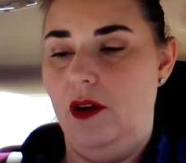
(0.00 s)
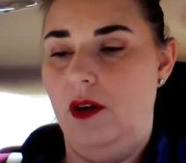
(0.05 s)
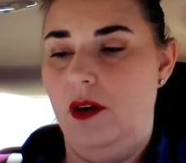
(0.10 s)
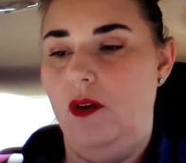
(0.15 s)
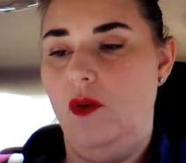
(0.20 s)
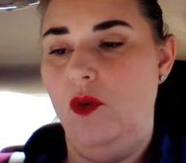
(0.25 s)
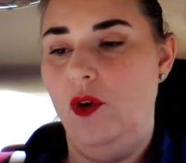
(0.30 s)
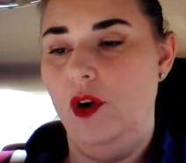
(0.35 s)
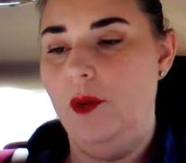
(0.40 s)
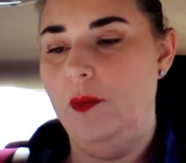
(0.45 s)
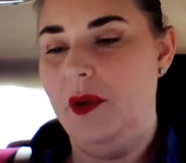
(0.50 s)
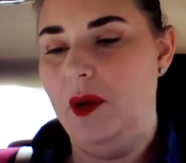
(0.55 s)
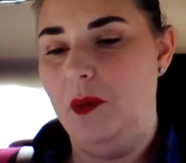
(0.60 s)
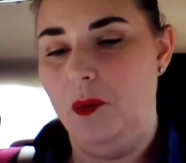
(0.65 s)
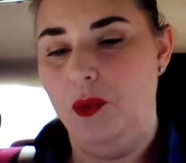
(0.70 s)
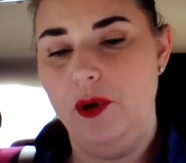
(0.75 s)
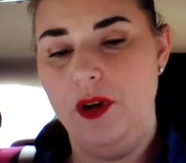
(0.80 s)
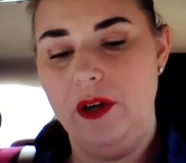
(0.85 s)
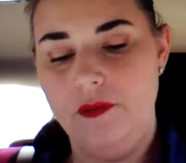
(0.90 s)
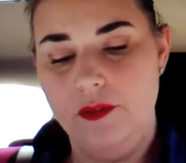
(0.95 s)
The ground guard
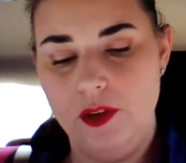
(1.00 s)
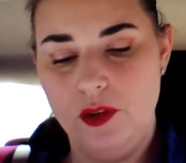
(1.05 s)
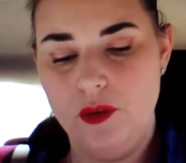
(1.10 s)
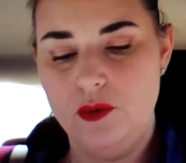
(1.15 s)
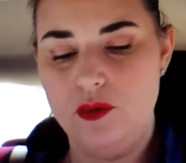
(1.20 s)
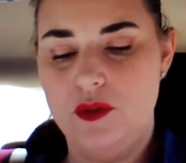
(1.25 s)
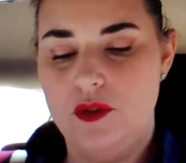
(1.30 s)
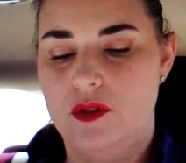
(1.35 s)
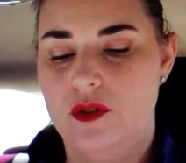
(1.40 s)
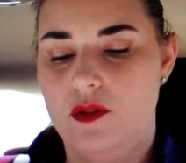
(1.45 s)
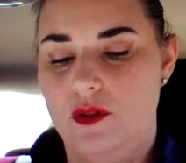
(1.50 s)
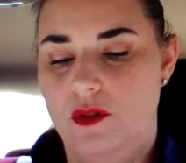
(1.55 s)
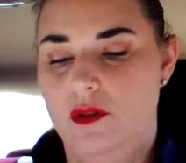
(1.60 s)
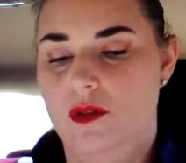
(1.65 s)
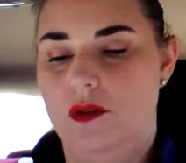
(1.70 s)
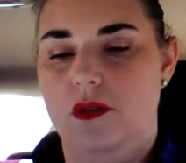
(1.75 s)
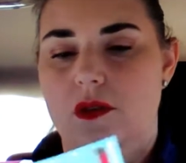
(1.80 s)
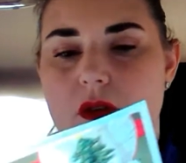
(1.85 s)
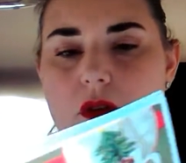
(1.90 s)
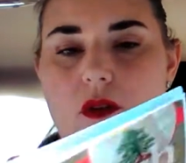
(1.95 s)
that goes with that
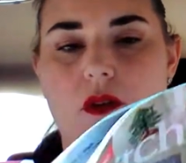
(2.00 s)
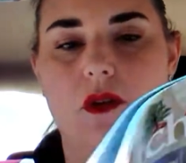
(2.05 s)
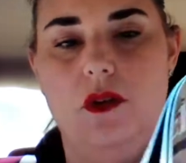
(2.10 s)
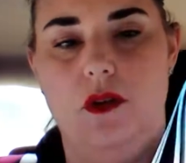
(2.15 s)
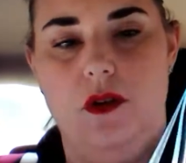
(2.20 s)
bag.